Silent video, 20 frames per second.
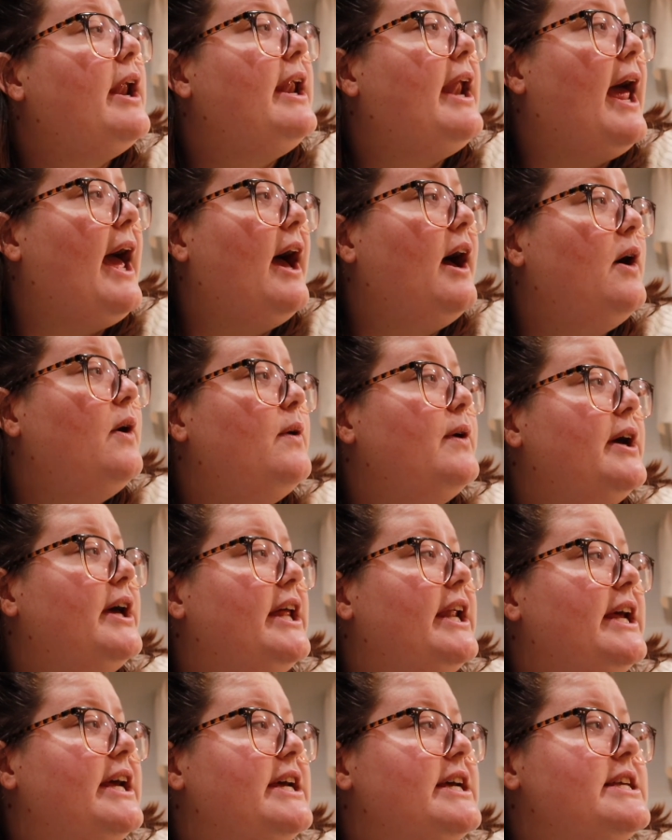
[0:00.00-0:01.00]
now
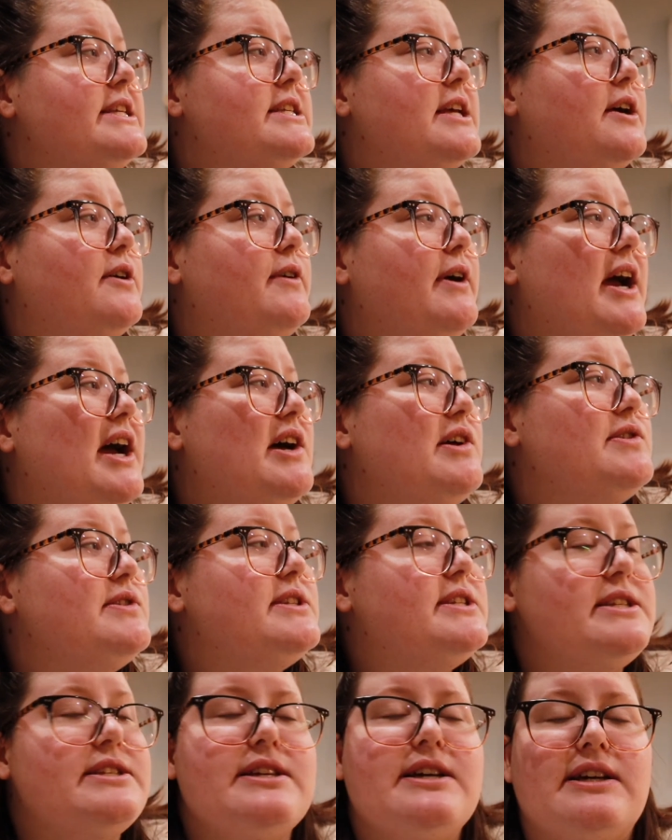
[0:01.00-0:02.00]
it is around
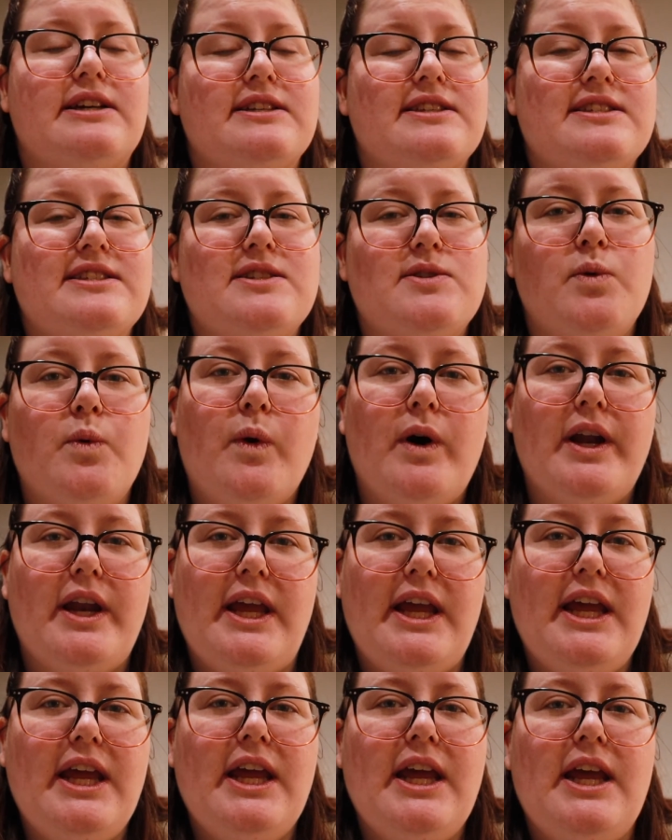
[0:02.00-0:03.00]

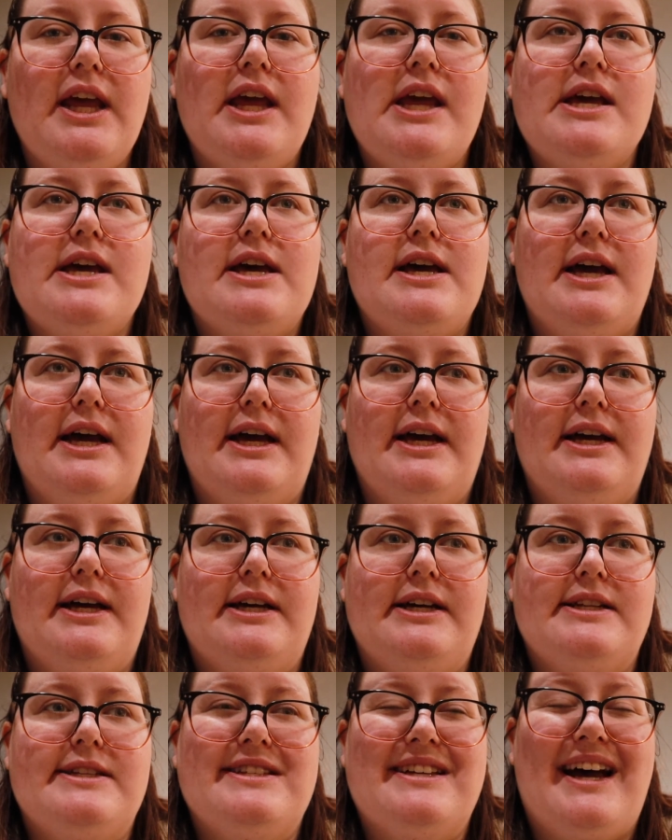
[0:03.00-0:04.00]
6.20
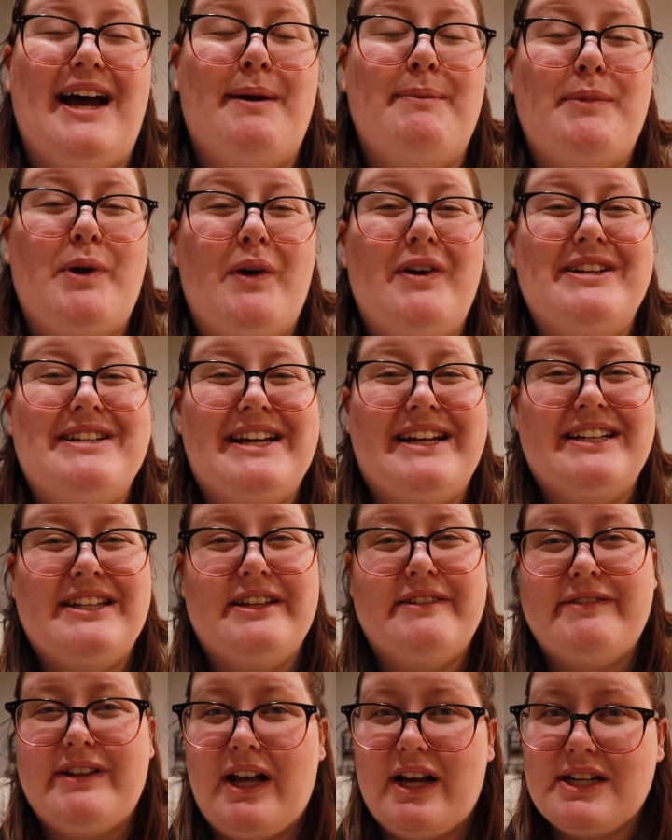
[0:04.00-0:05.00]
and I'm going to end
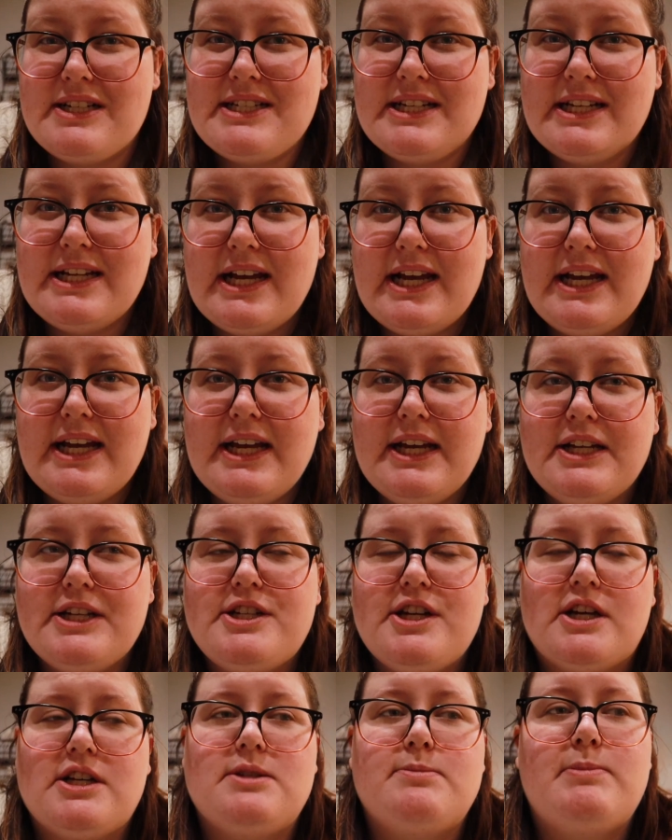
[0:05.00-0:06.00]
the vlog today
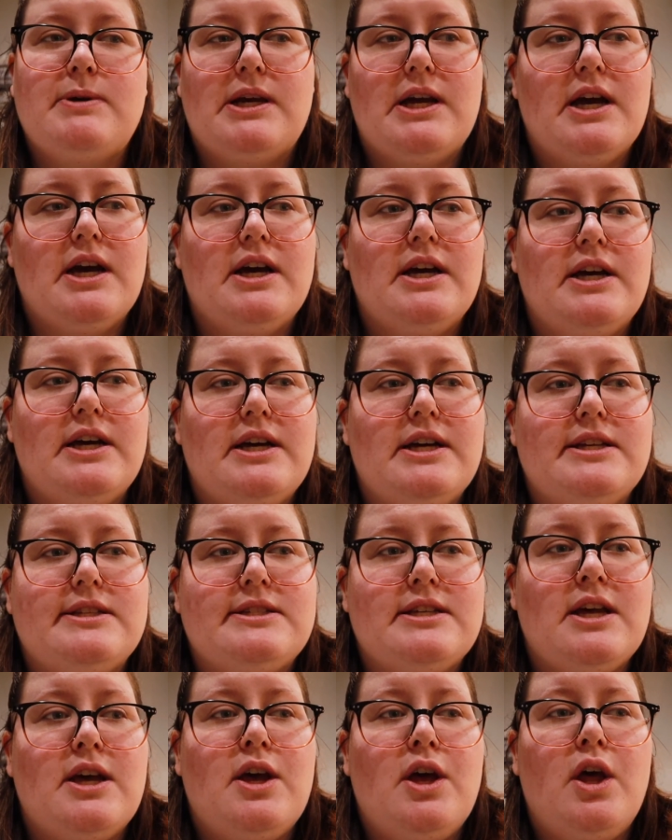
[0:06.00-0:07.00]
just
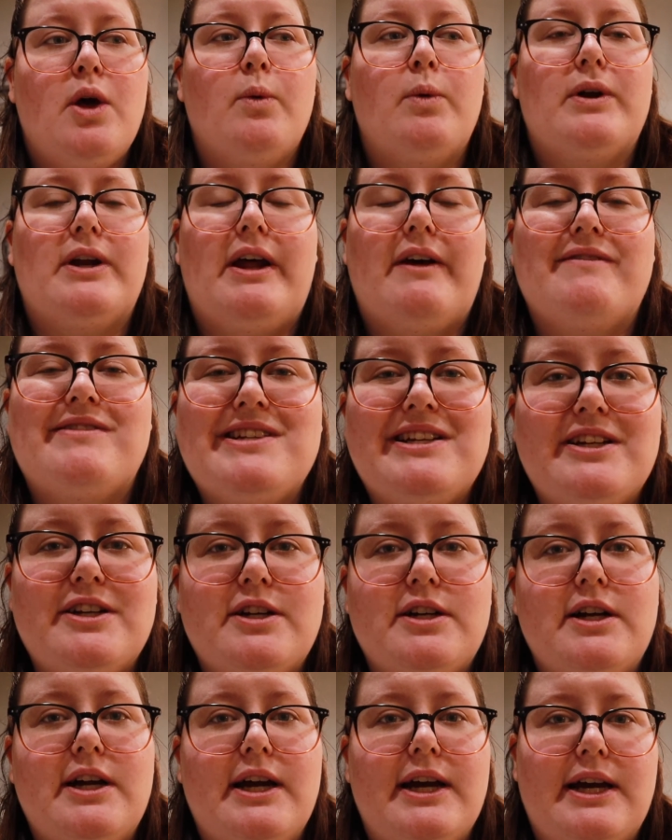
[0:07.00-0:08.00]
because we're gonna have
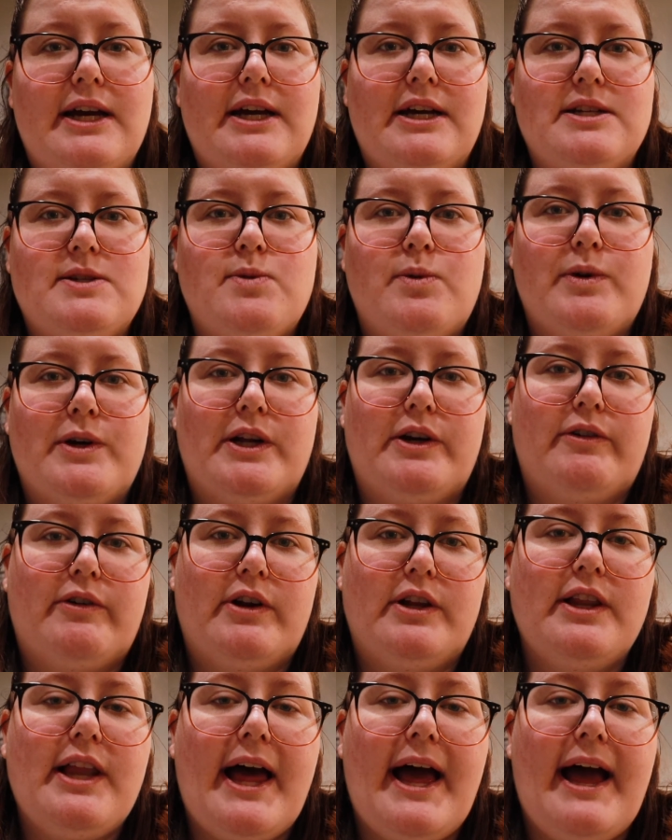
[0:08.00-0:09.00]
dinner and we're gonna
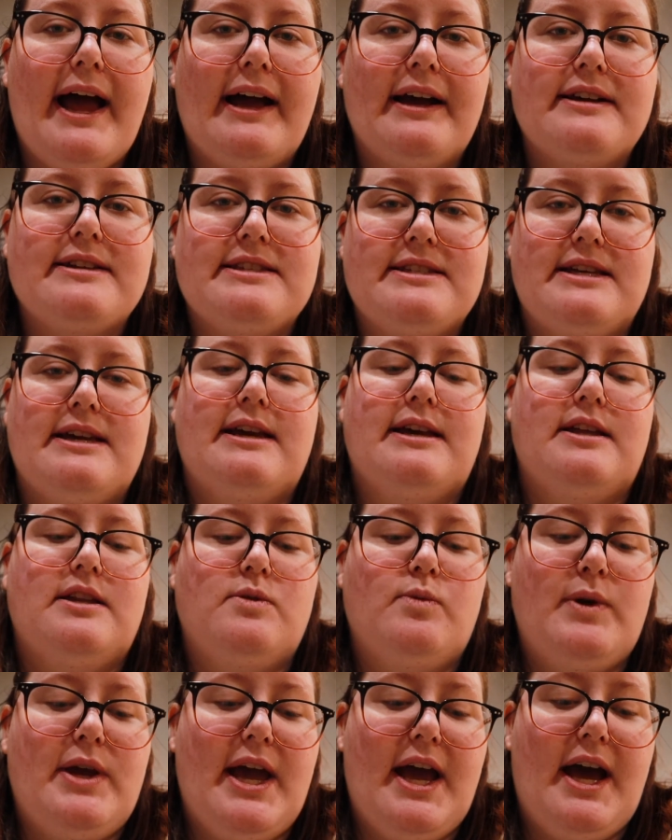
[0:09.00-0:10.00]
relax and
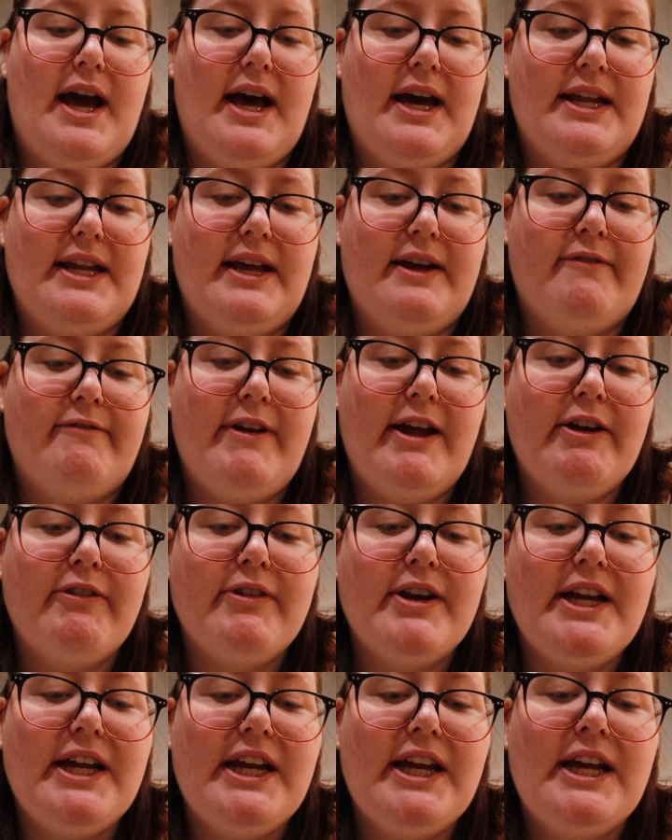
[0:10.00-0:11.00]
we had a
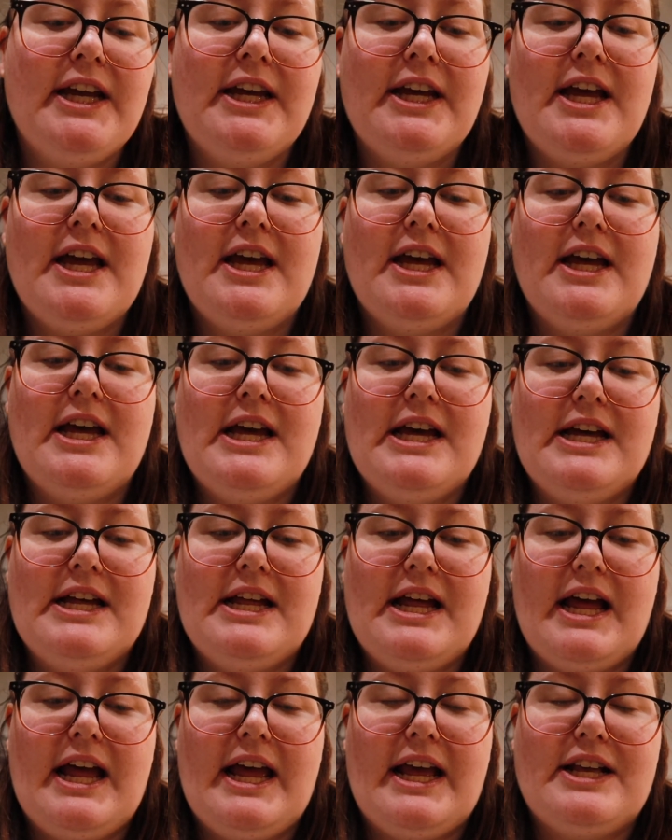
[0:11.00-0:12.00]
very
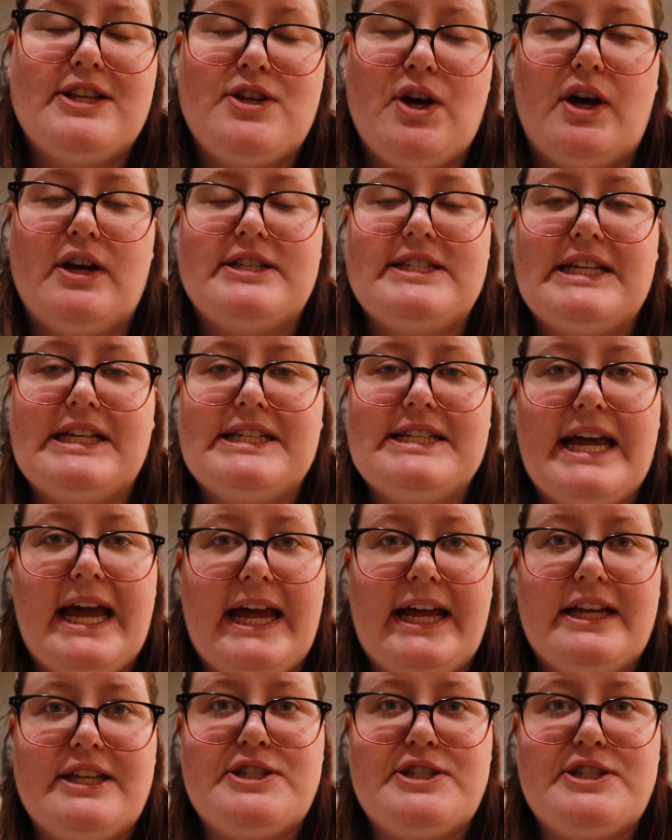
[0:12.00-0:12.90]
exhausting day.